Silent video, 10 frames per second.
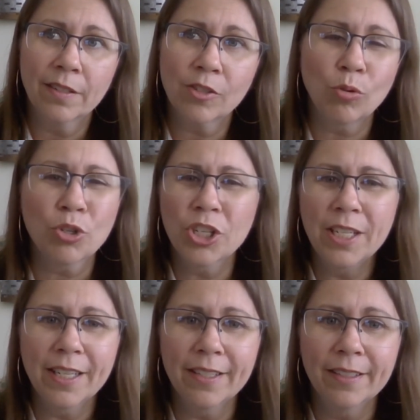So She
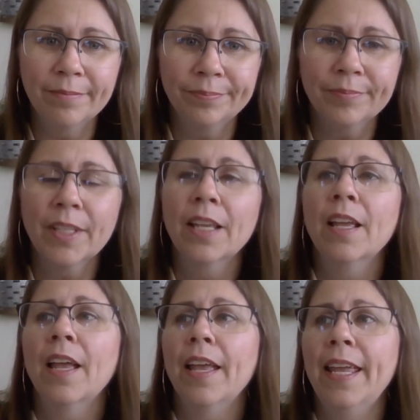Did.
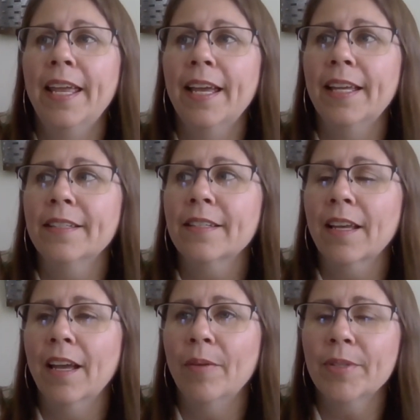And
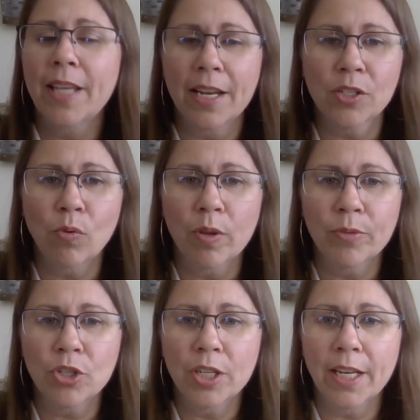it's got a sewing
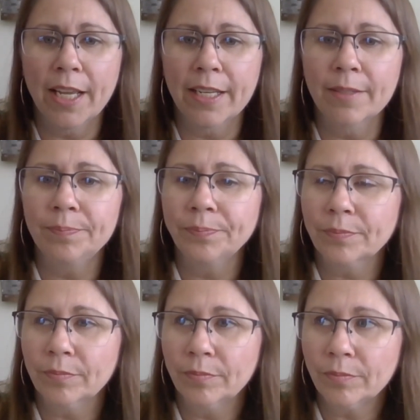machine on it.
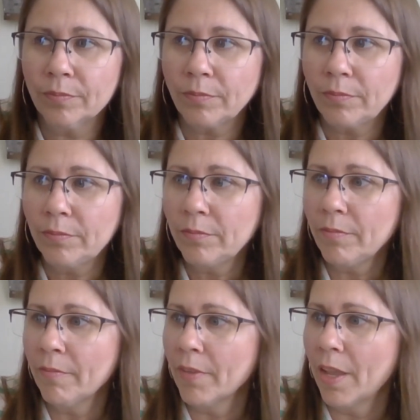
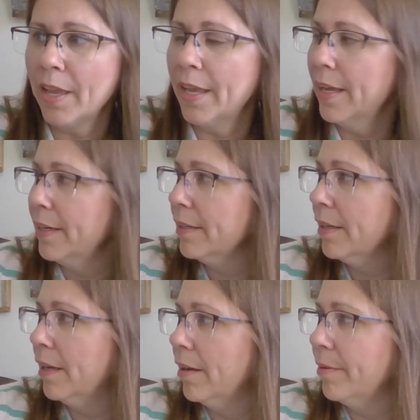And
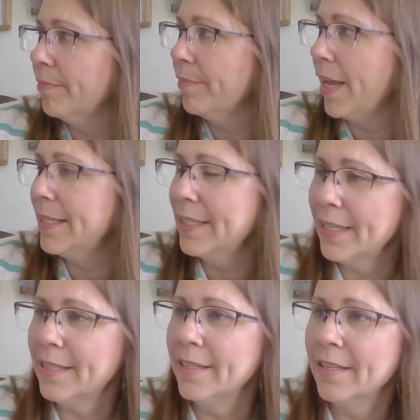
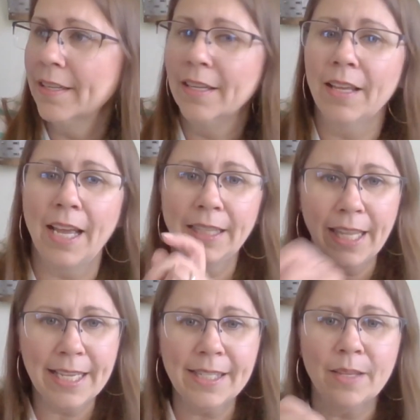I
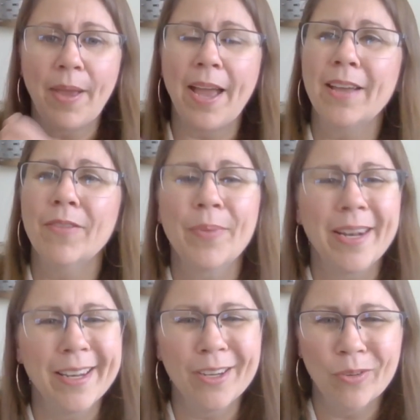laced the back of it, but
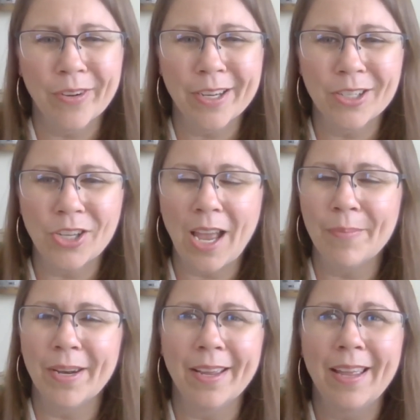I didn't do a very good job.
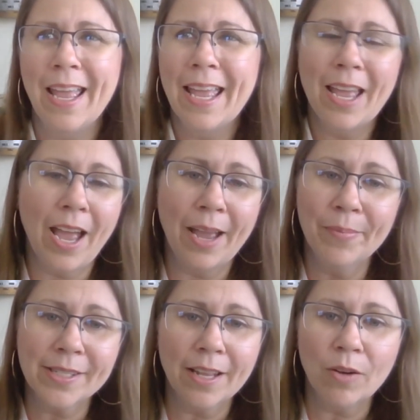And I
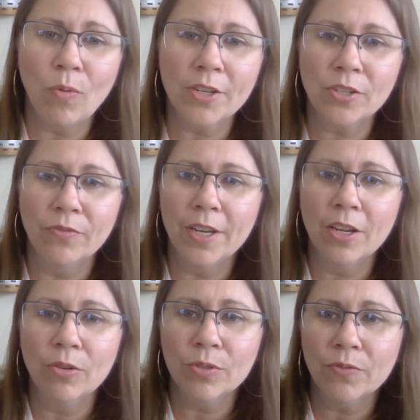must not have watched
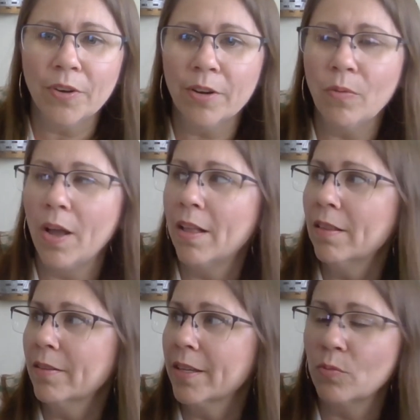videos very
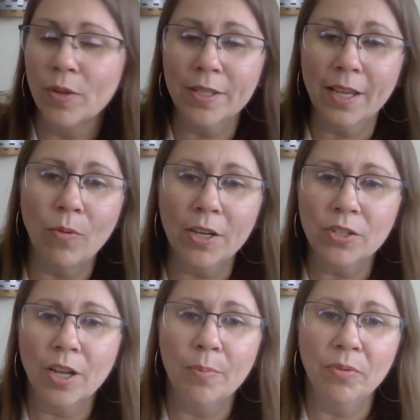well, because once I
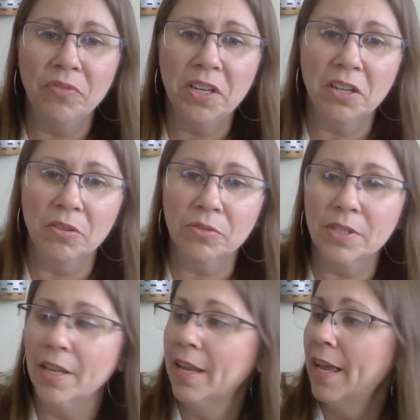watched a couple
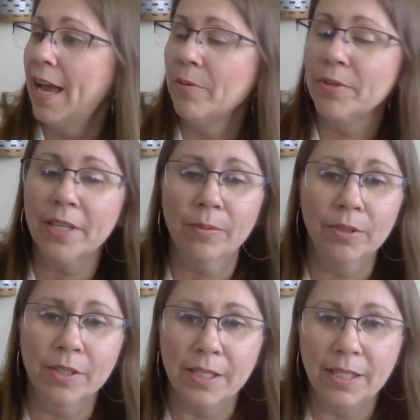videos, I was able
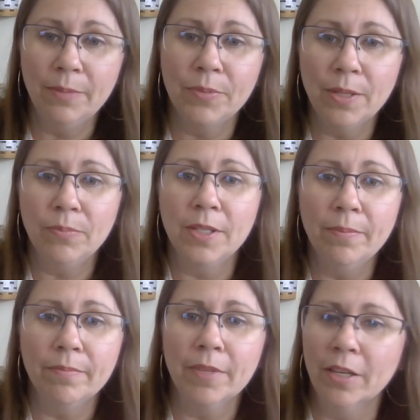to zip, zip, zip,
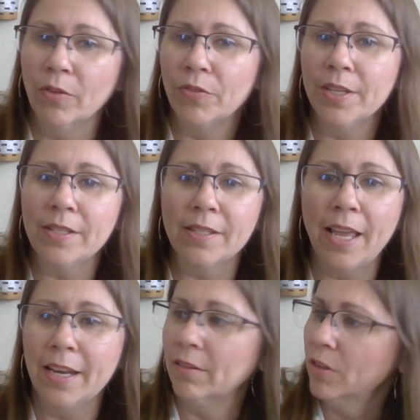you know, this,
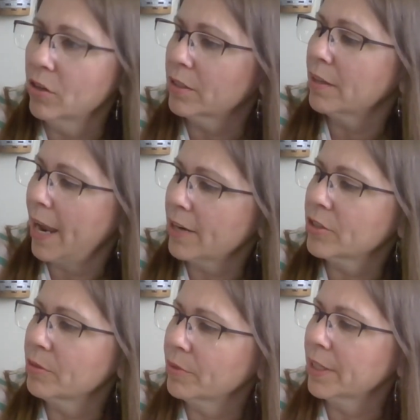and it looked
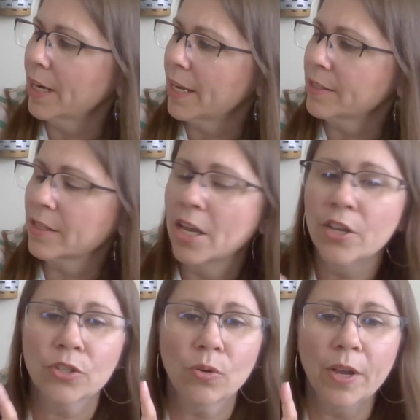actually really nice.
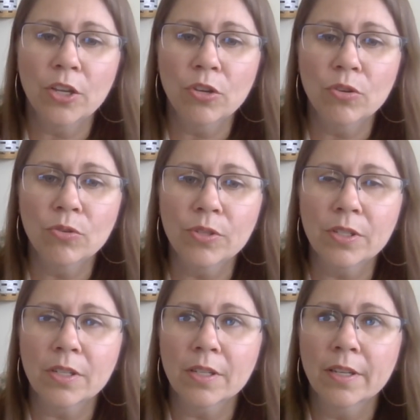So on
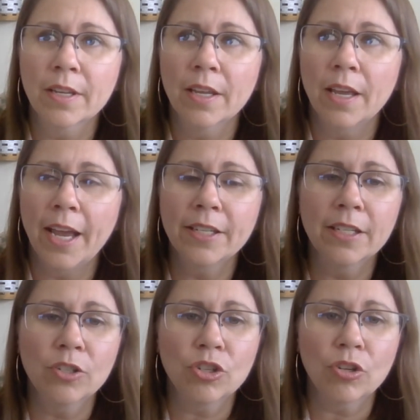
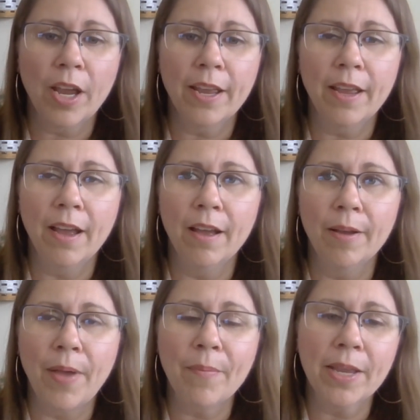
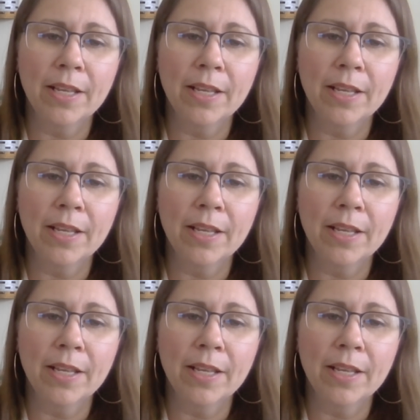my